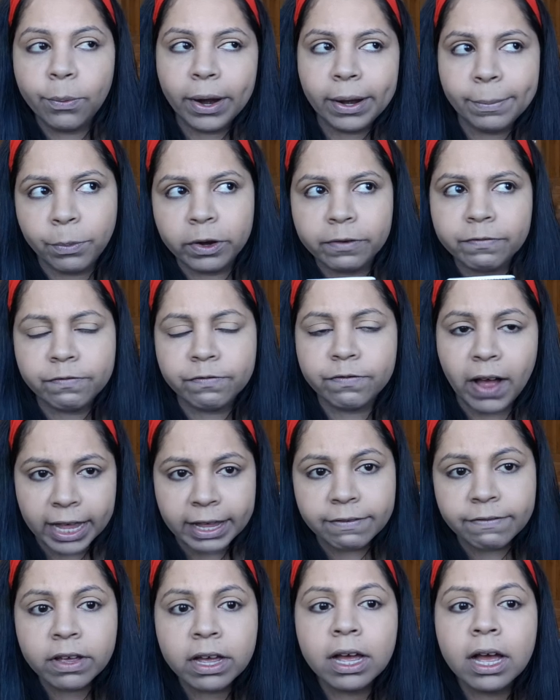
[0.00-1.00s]

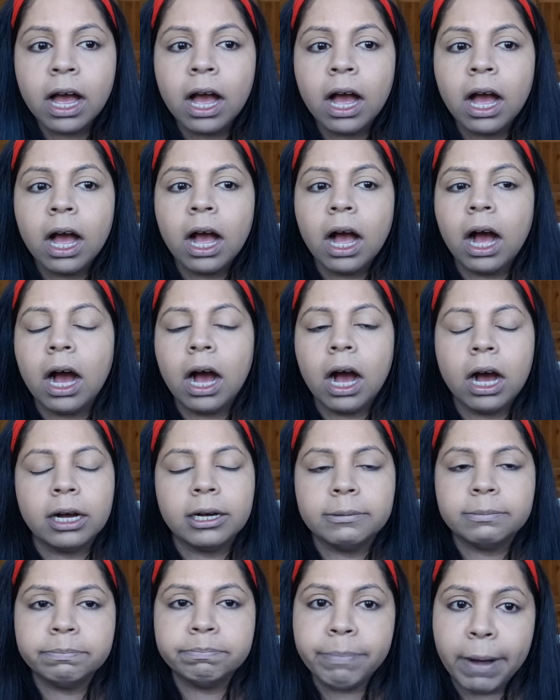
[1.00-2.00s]

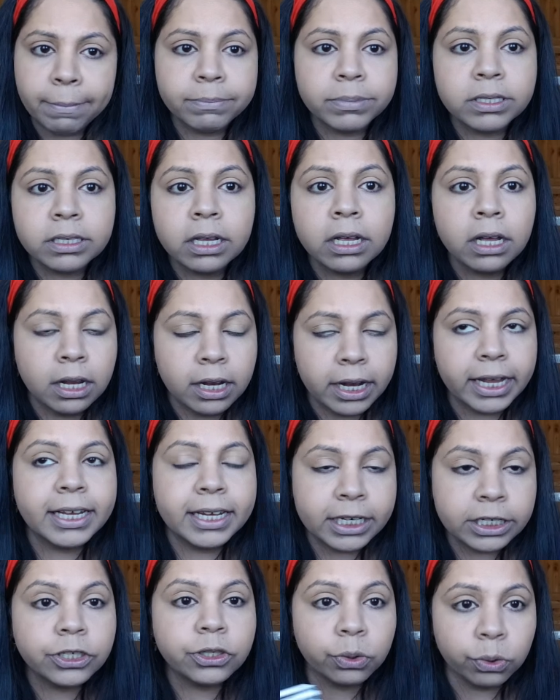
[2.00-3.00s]
1.5 pumps like
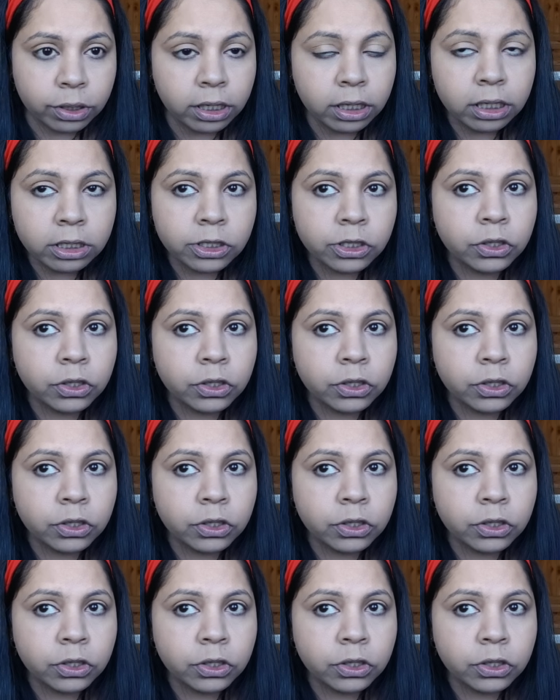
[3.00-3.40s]
in total.